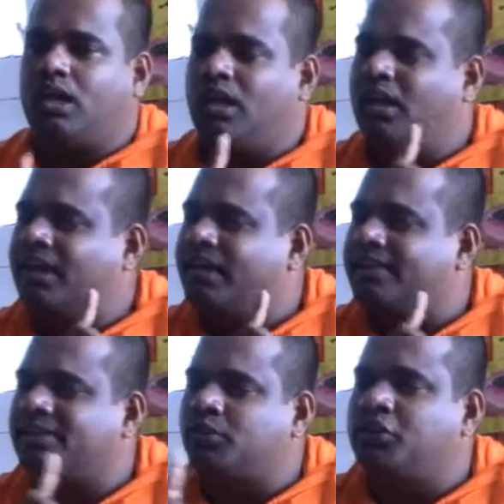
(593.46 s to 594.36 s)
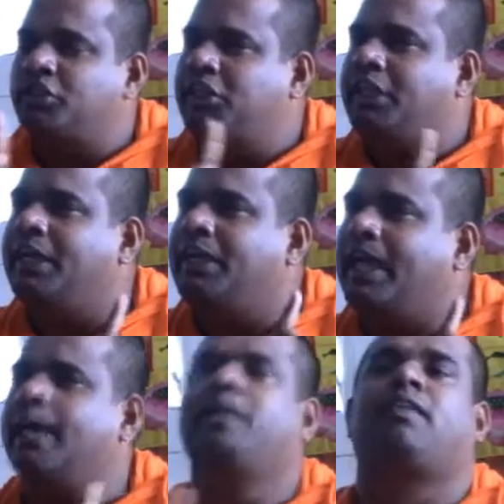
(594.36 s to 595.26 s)
He does not cheat
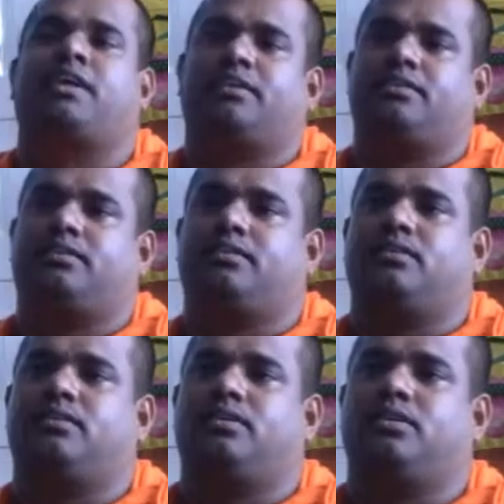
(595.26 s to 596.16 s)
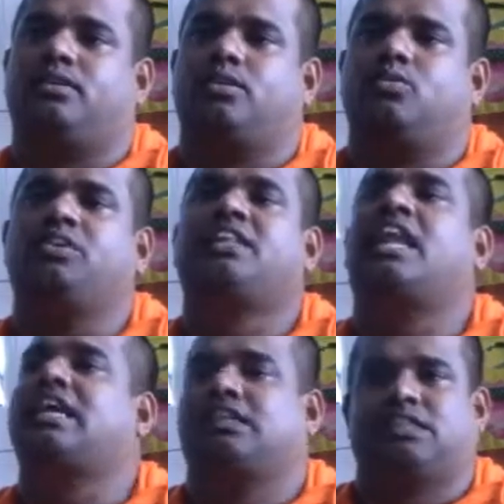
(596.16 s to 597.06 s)
anyone with
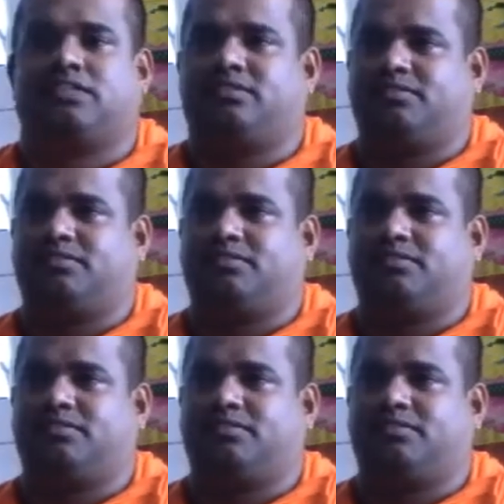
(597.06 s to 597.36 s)
lies.